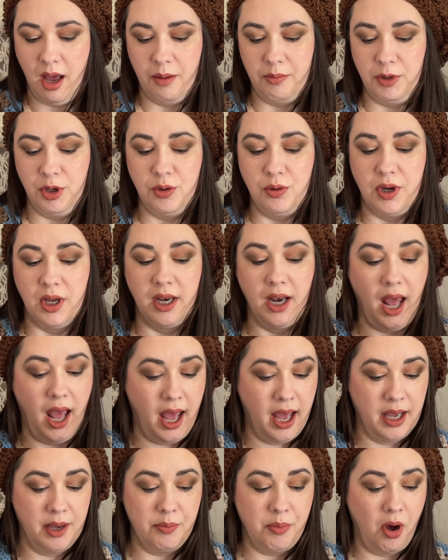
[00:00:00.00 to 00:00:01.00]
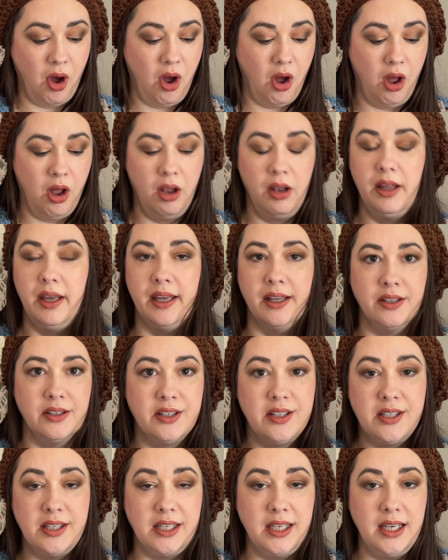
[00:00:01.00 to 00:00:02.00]
You can eyeball and
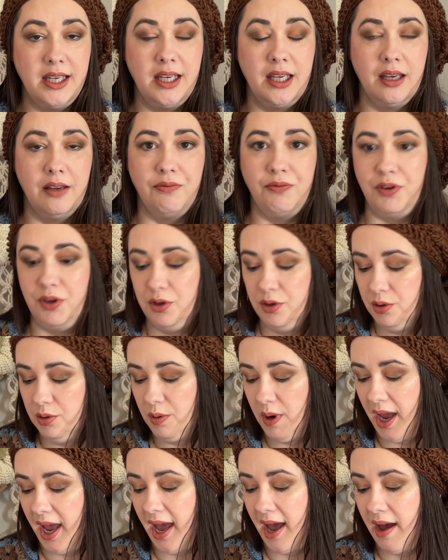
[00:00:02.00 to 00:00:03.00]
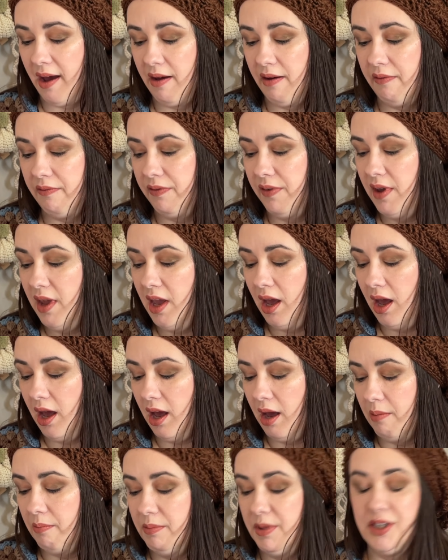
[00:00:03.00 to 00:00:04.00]
see if you have
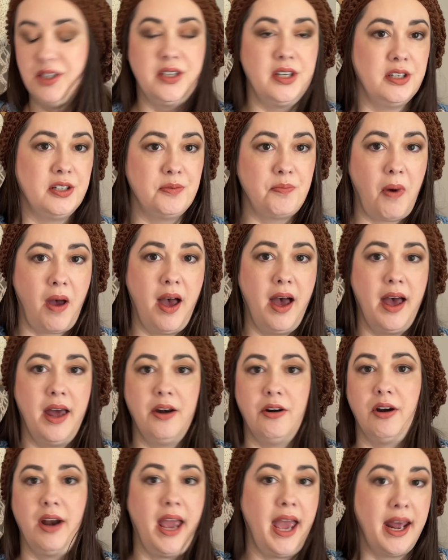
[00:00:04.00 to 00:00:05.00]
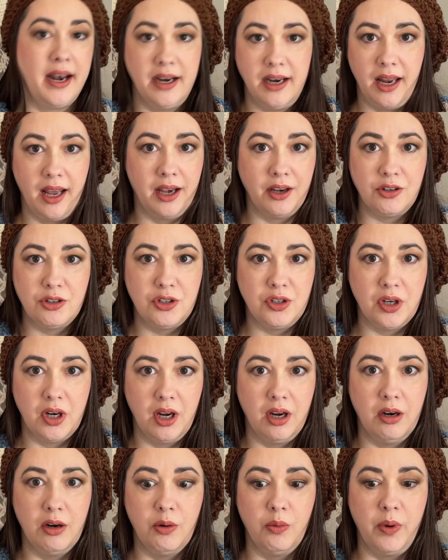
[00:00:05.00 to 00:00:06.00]
missed a spot or added
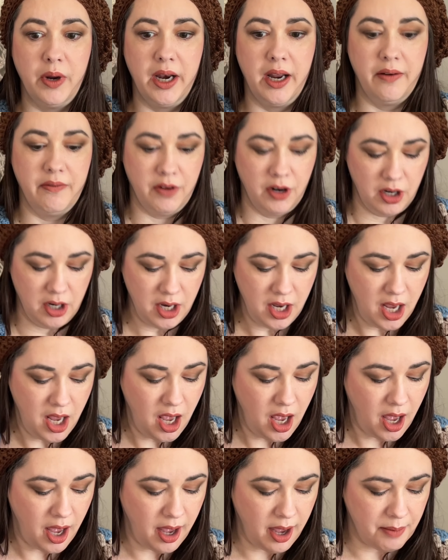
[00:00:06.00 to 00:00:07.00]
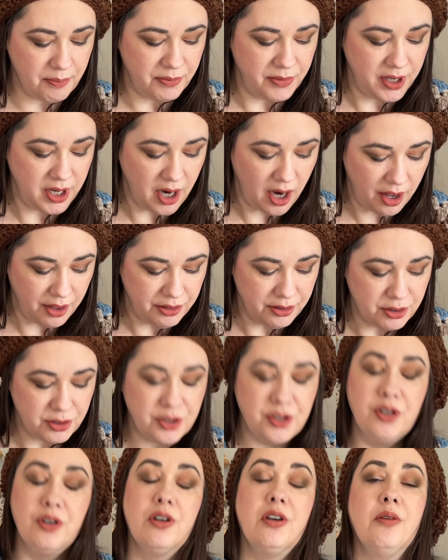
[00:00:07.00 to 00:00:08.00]
extra or whatever. The other
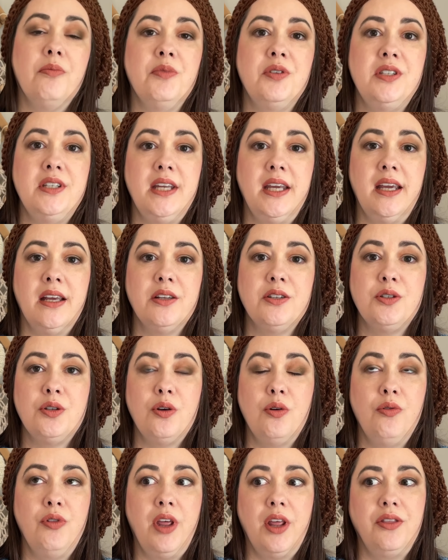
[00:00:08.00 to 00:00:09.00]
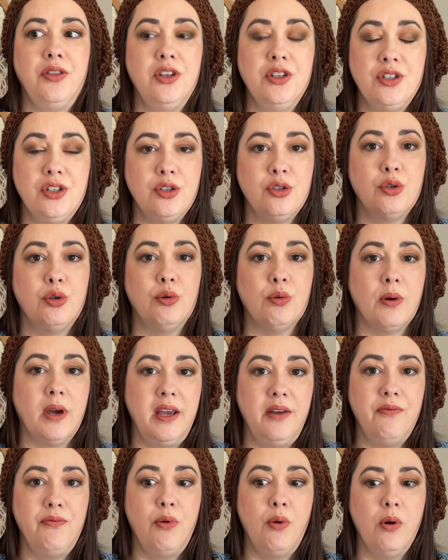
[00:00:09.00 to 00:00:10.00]
circumstance that this is
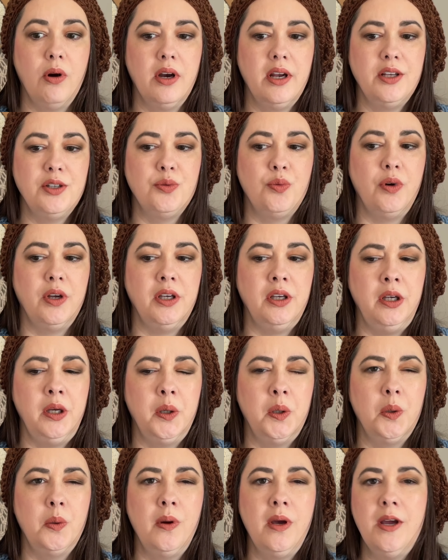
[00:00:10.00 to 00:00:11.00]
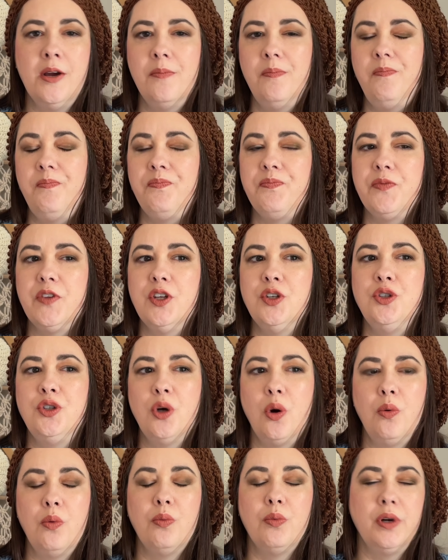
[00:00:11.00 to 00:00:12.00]
great for is when you
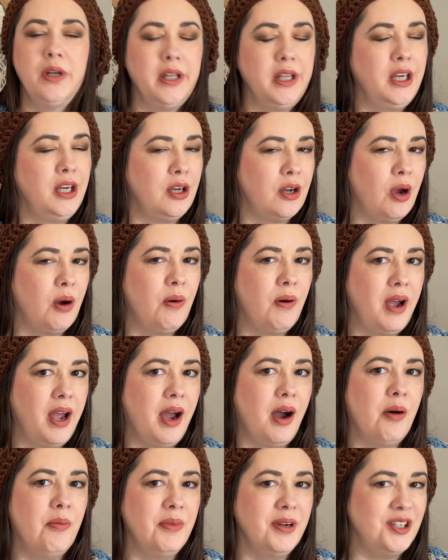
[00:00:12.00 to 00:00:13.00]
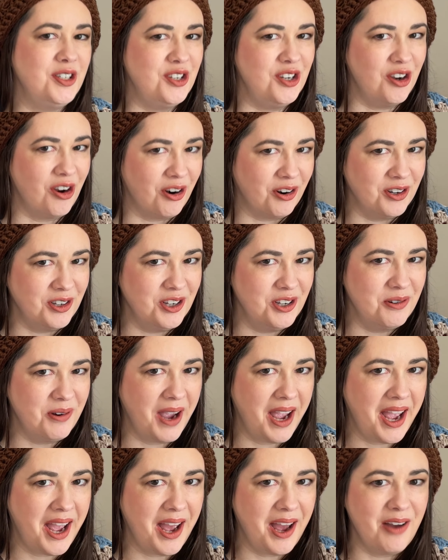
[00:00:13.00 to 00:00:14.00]
don't really know how much yarn you
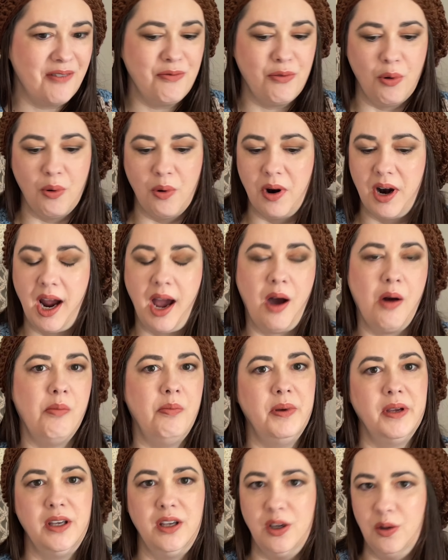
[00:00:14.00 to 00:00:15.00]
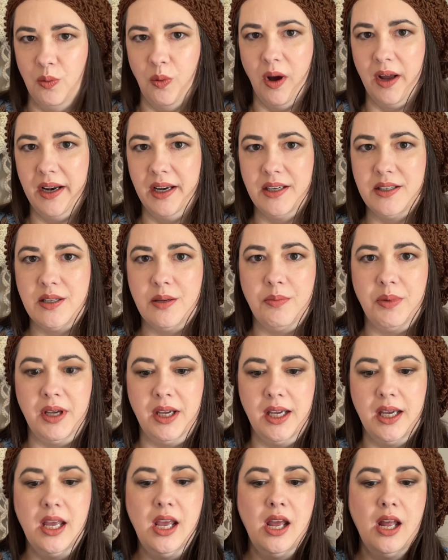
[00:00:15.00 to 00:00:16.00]
have or how big you want it to
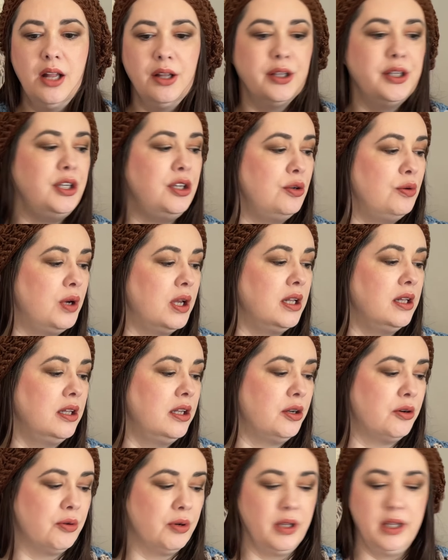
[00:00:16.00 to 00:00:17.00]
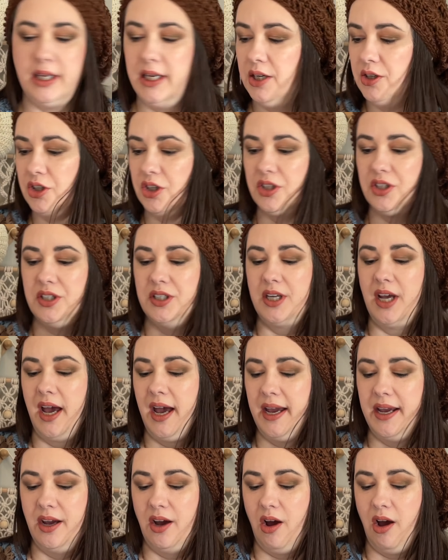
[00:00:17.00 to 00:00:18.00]
be. Like, you can literally just
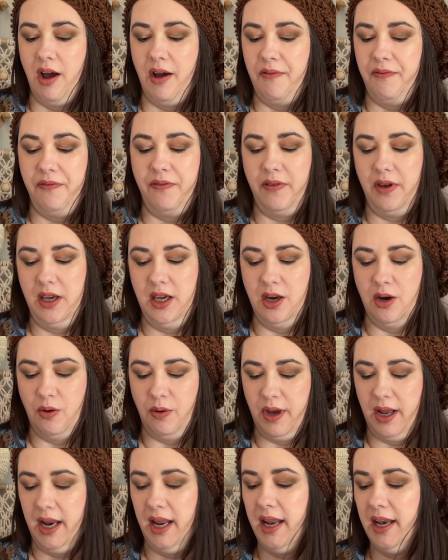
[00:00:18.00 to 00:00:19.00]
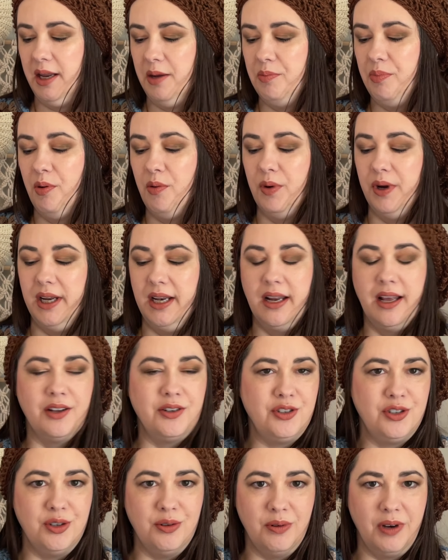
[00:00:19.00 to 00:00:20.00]
tie off, you know, at any point as
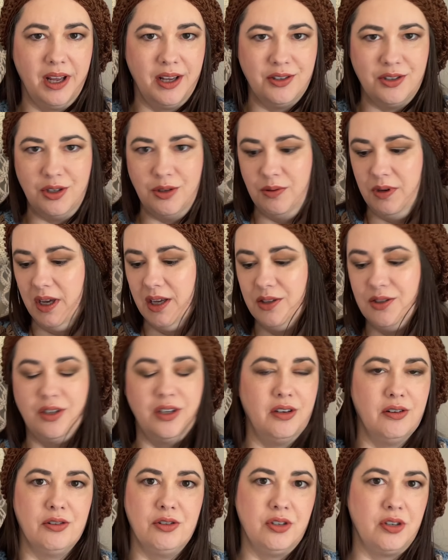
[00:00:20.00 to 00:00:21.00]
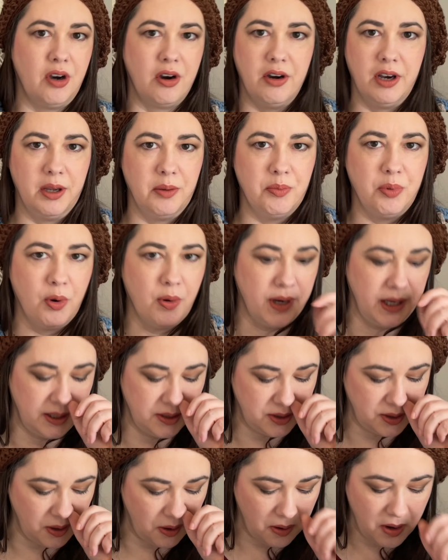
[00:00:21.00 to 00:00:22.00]
soon as you get to your starting point.
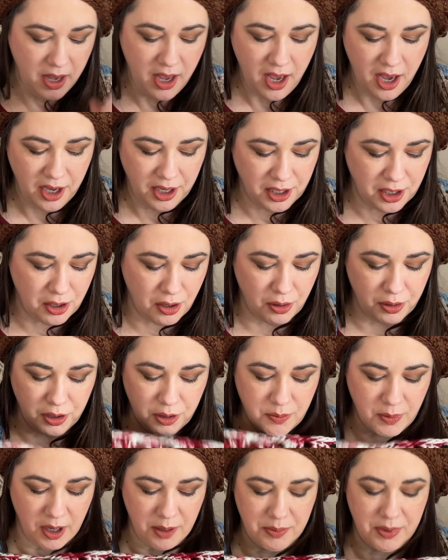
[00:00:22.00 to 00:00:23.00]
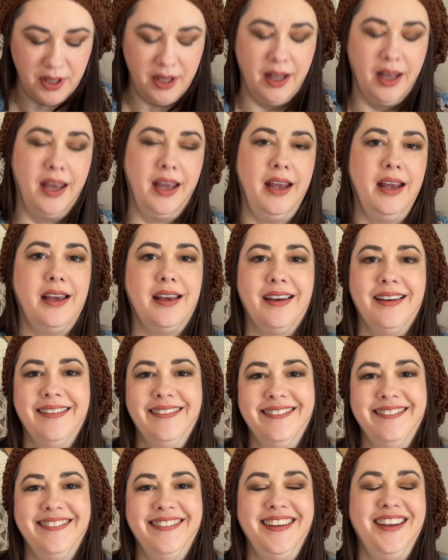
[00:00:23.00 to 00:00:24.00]
So, you know, you might be like,
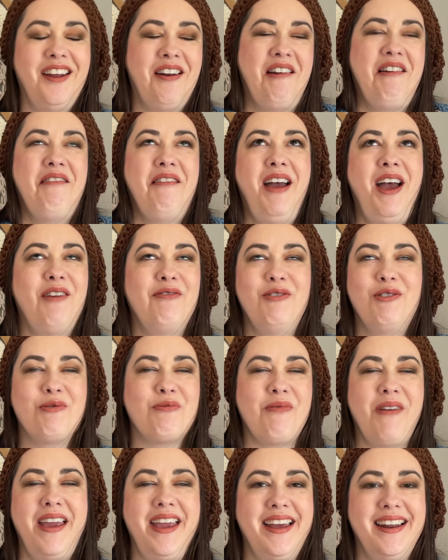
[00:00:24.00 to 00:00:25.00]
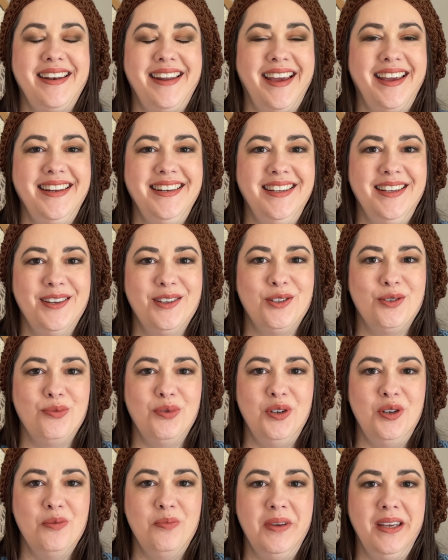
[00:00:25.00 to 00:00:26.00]
you know, have grand ideas
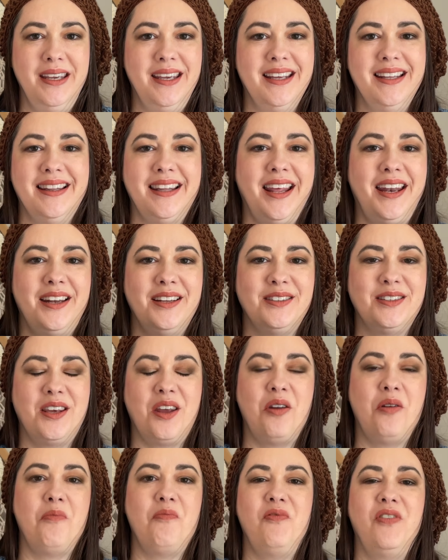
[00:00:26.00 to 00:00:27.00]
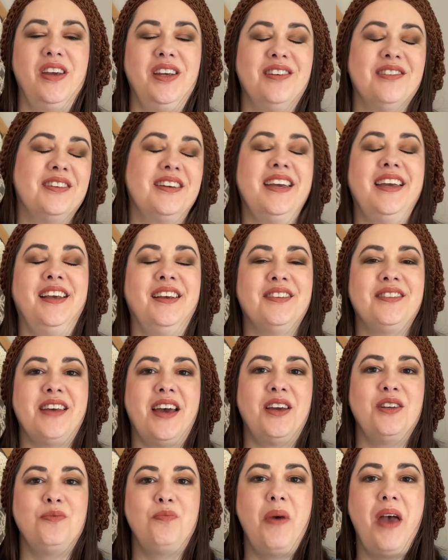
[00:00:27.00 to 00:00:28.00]
when you begin that it's going to fit your king
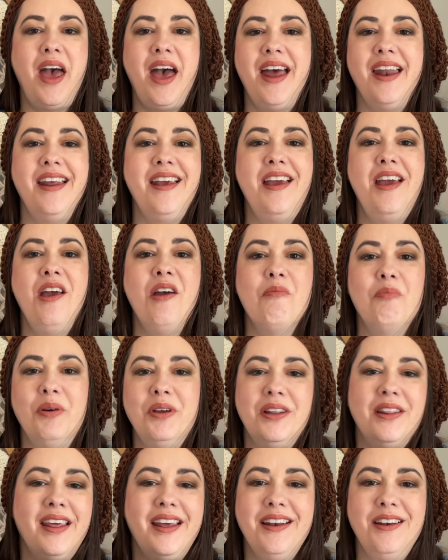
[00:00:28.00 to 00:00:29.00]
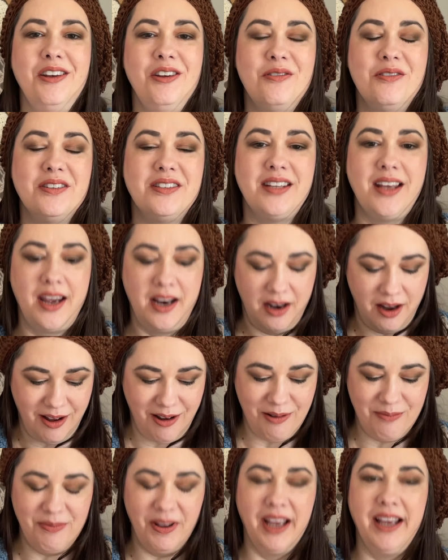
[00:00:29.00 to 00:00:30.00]
size bed, but then you decide,
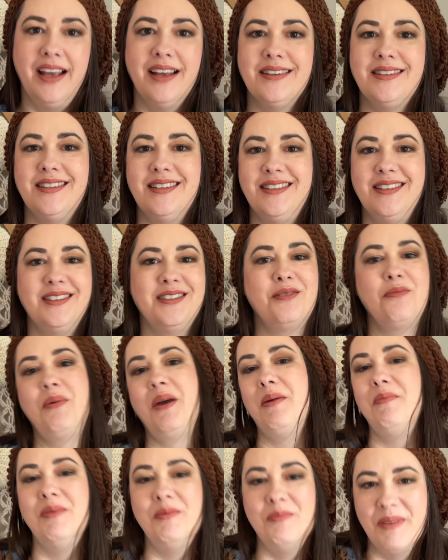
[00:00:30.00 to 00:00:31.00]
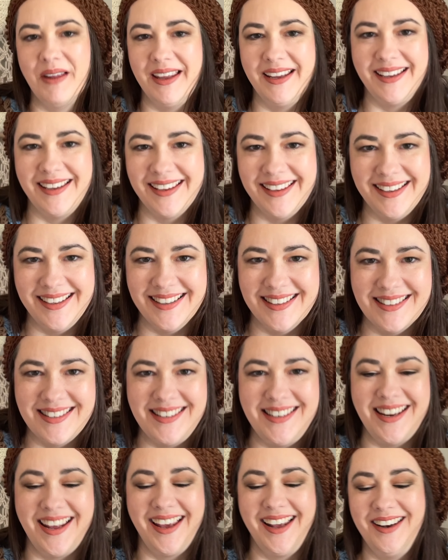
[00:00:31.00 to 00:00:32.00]
oh, I guess this is a baby blanket
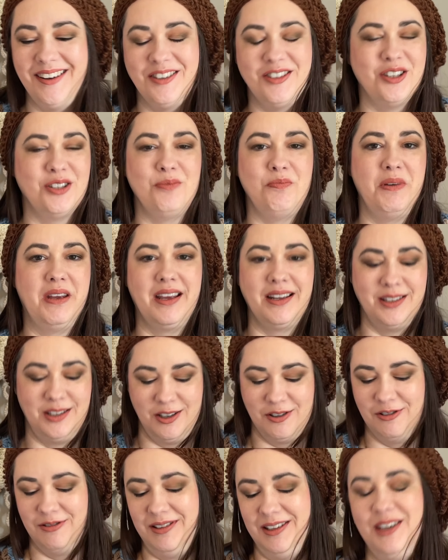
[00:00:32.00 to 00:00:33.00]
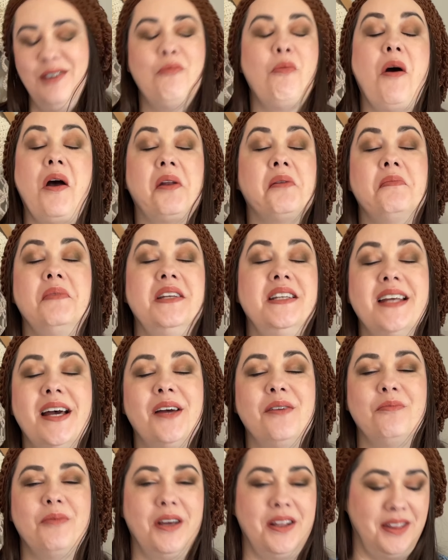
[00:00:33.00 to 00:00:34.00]
instead, just because you want to be
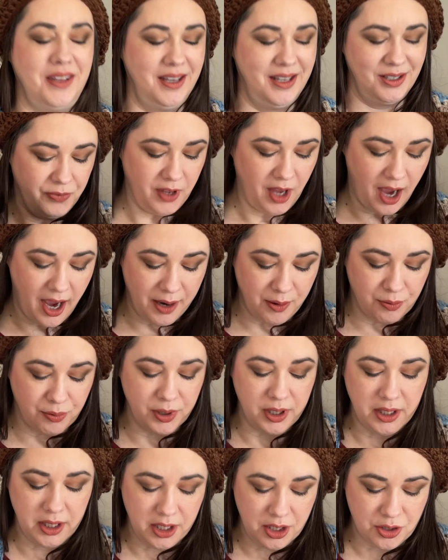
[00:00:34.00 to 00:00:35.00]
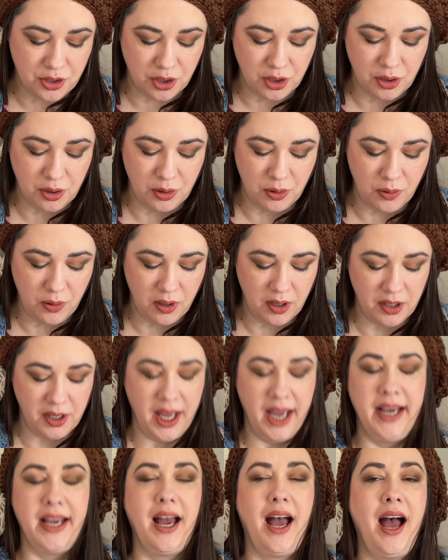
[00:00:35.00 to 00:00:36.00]
done with it. I really do
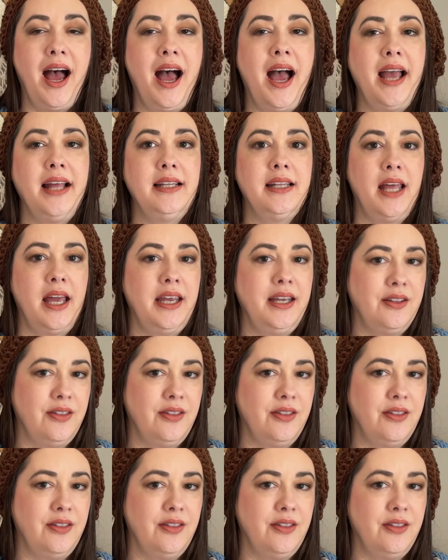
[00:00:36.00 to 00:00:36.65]
I like